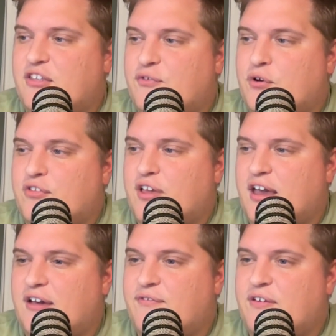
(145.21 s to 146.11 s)
His first
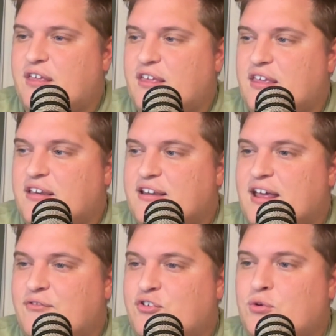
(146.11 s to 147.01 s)
half, he did
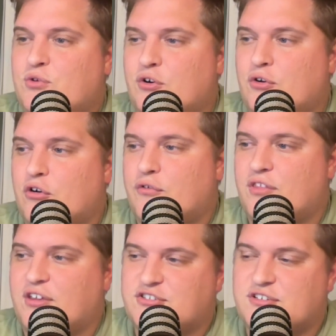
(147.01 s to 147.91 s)
have 2
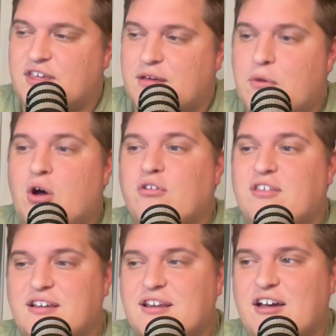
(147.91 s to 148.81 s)
turnovers. I shouldn't say
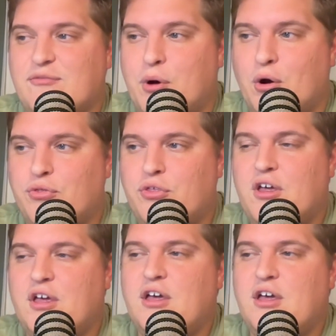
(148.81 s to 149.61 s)
most. He did have both.